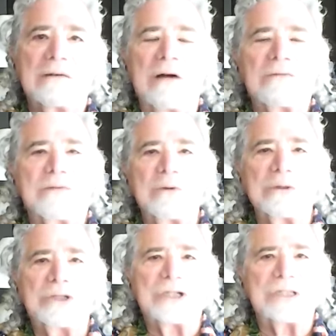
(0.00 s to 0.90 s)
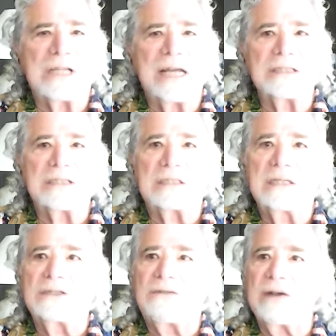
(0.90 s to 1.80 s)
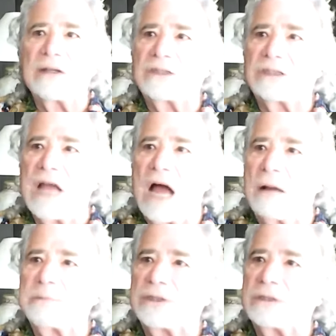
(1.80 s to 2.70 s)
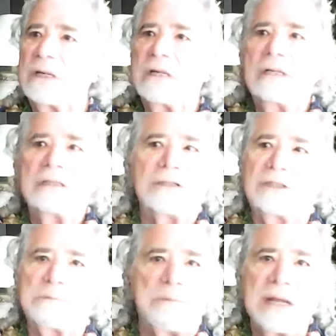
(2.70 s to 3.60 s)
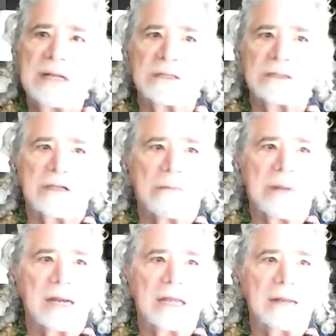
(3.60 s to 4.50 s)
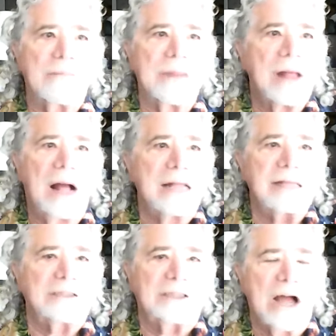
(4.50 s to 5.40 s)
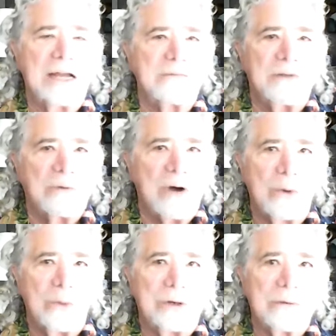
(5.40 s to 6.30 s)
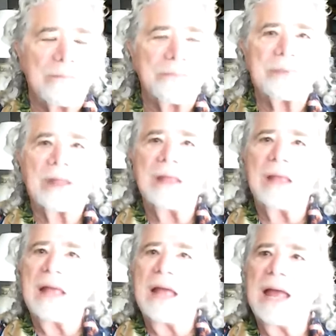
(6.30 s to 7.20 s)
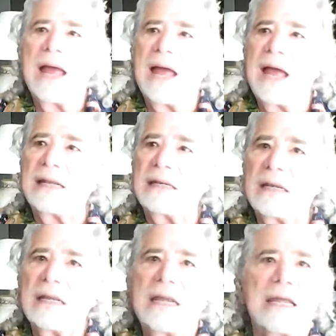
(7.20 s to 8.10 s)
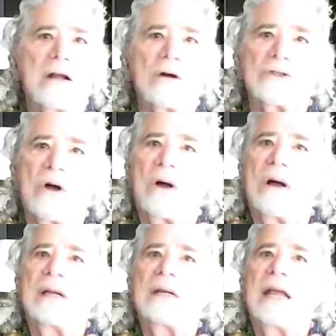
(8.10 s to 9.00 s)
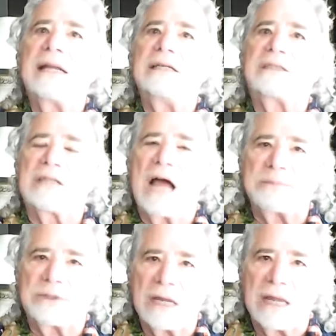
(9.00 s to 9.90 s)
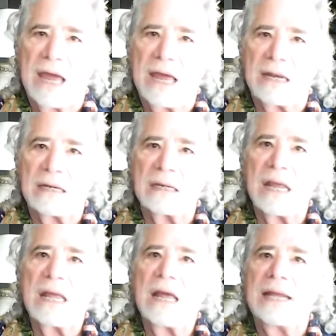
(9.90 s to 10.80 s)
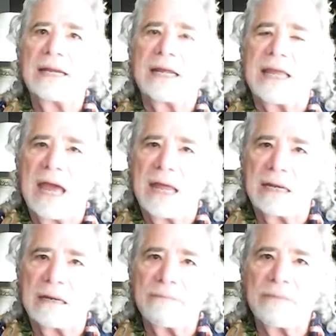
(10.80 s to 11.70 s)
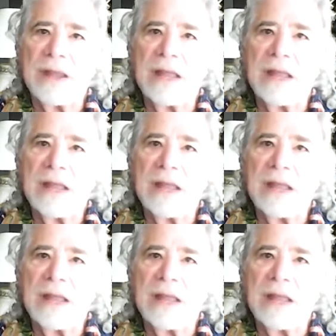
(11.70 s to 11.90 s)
uh, Ferrucci says, this fella stops to speak to somebody on the side of the road. And he goes on and he stops again and again.